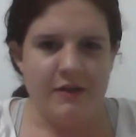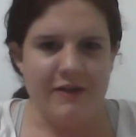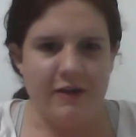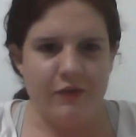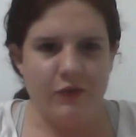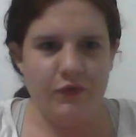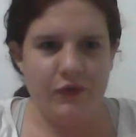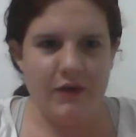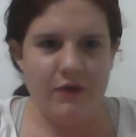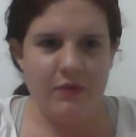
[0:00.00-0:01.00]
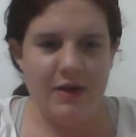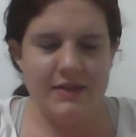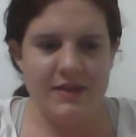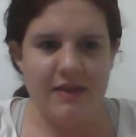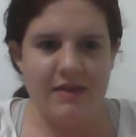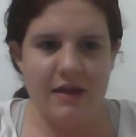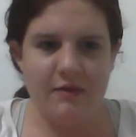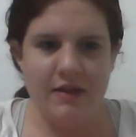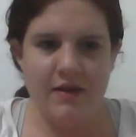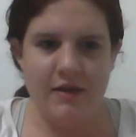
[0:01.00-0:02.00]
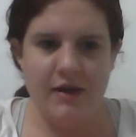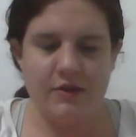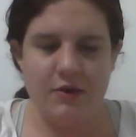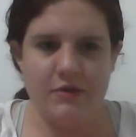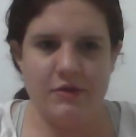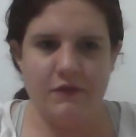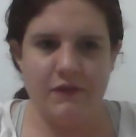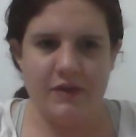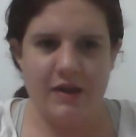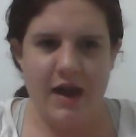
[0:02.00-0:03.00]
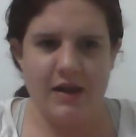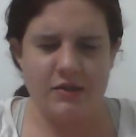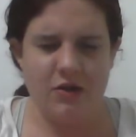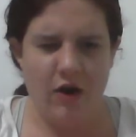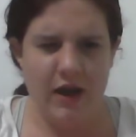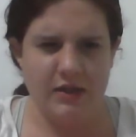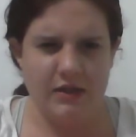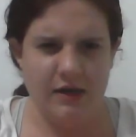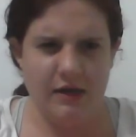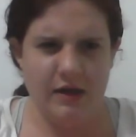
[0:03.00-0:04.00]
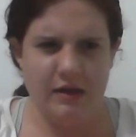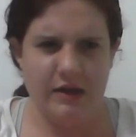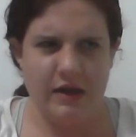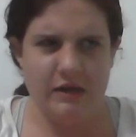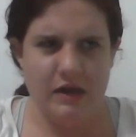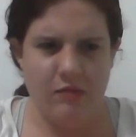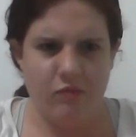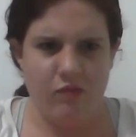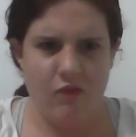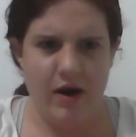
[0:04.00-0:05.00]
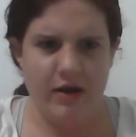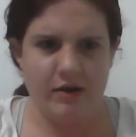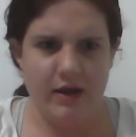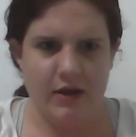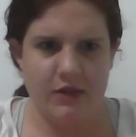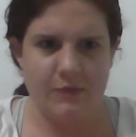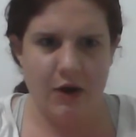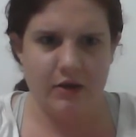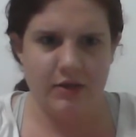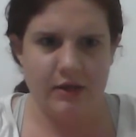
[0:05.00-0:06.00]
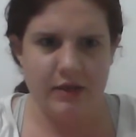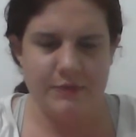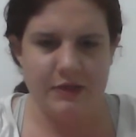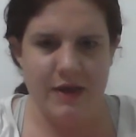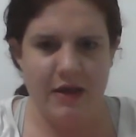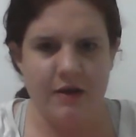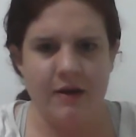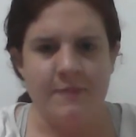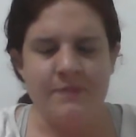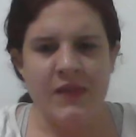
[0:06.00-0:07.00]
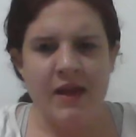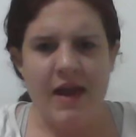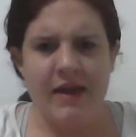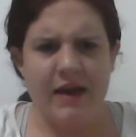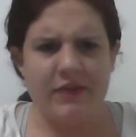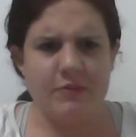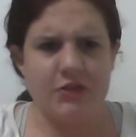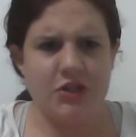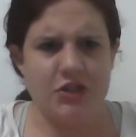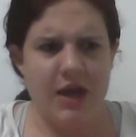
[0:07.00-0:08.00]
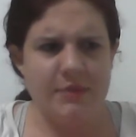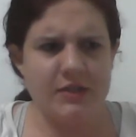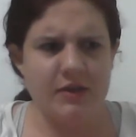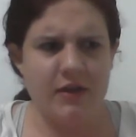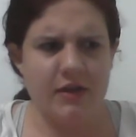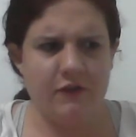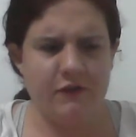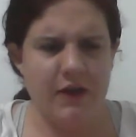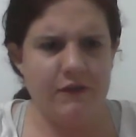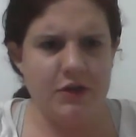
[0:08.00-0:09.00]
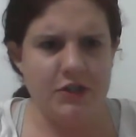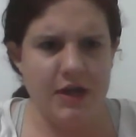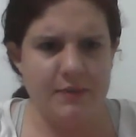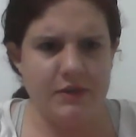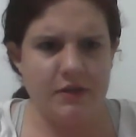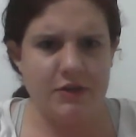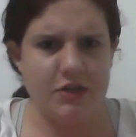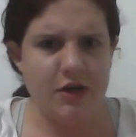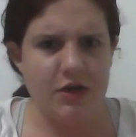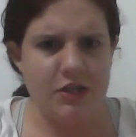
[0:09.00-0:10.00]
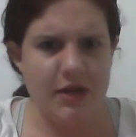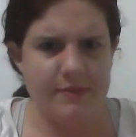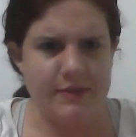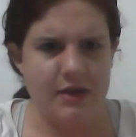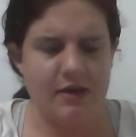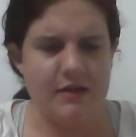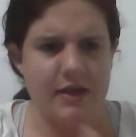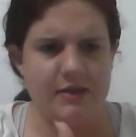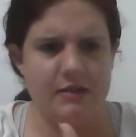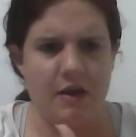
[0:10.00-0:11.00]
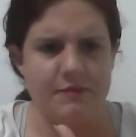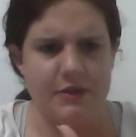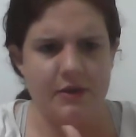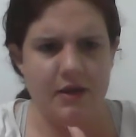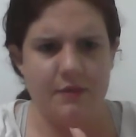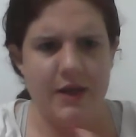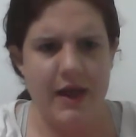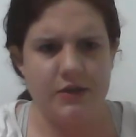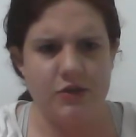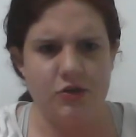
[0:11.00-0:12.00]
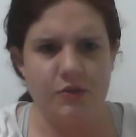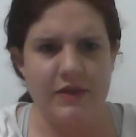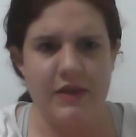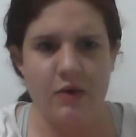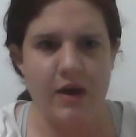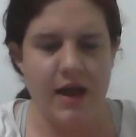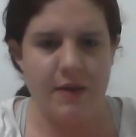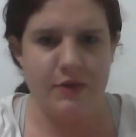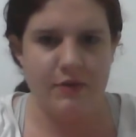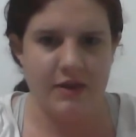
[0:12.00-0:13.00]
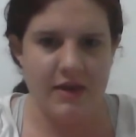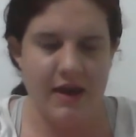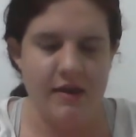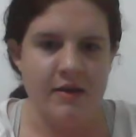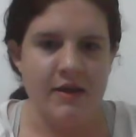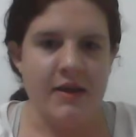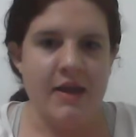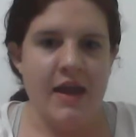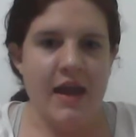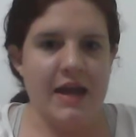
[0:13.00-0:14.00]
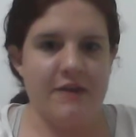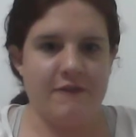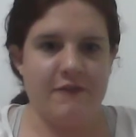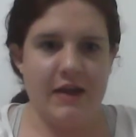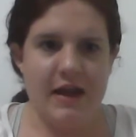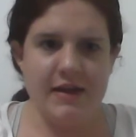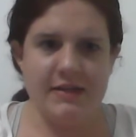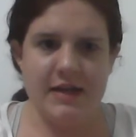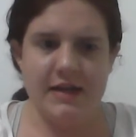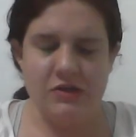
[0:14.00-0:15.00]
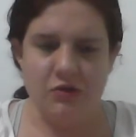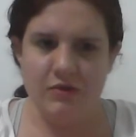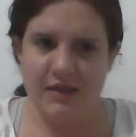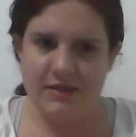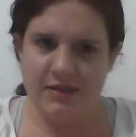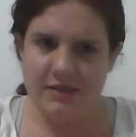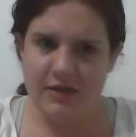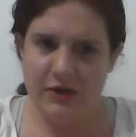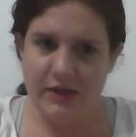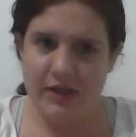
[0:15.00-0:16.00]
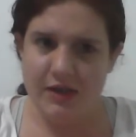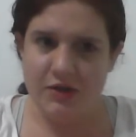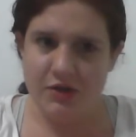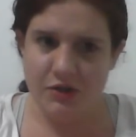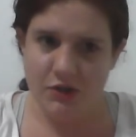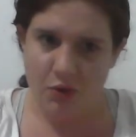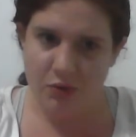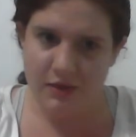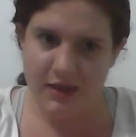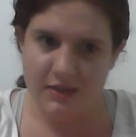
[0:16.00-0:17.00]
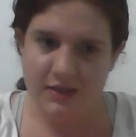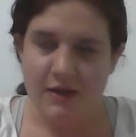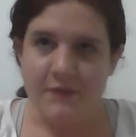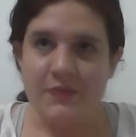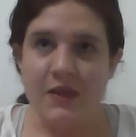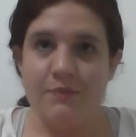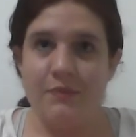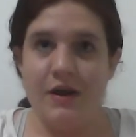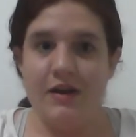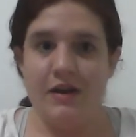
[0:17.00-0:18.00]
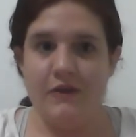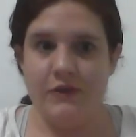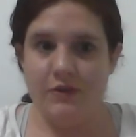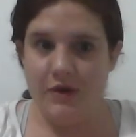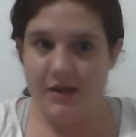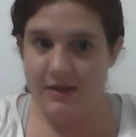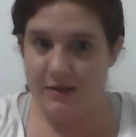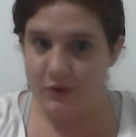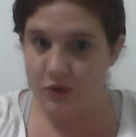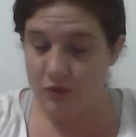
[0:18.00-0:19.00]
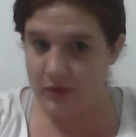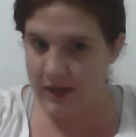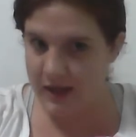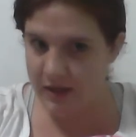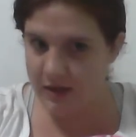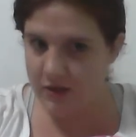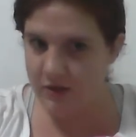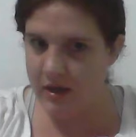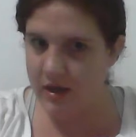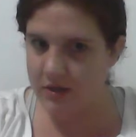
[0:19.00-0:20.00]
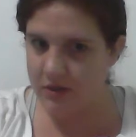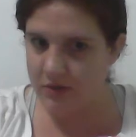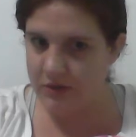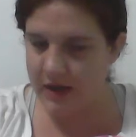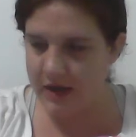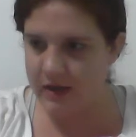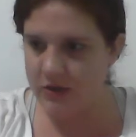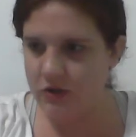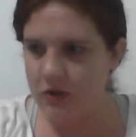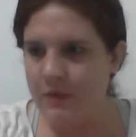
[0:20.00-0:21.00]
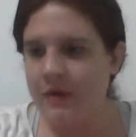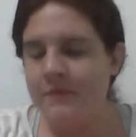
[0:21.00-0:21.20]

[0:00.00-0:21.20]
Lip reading: the fruit flavored ones, and they really like those. And for the guys, no, I didn't think they wanted like a sparkly lip smacker. I got them just chapstick, like the flavored chapstick, the cherry chapstick that comes in like a black tube, and they were happy with that. And for guys, I don't necessarily condone this, but if you want them to like you and you know the age group,